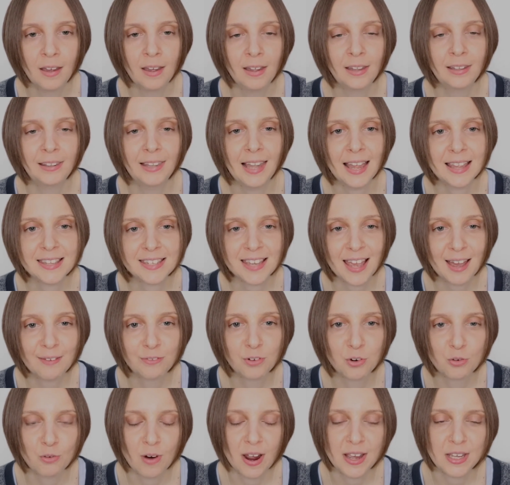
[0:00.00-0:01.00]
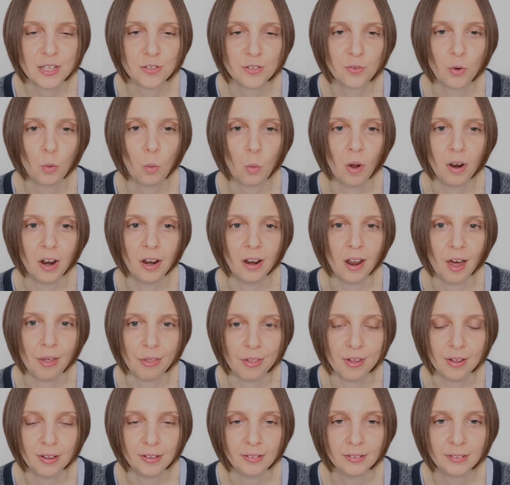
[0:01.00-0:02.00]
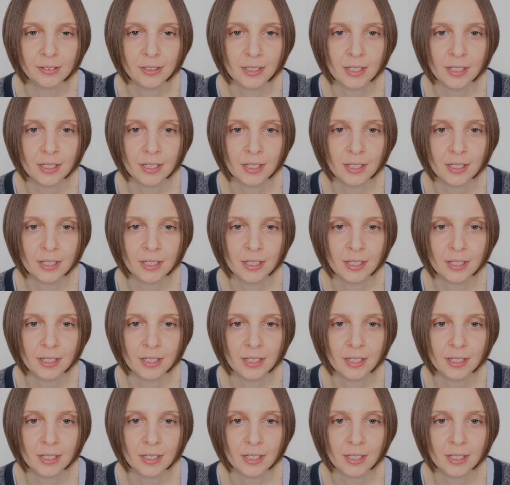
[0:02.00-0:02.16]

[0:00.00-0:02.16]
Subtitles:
Let's have grace for one another.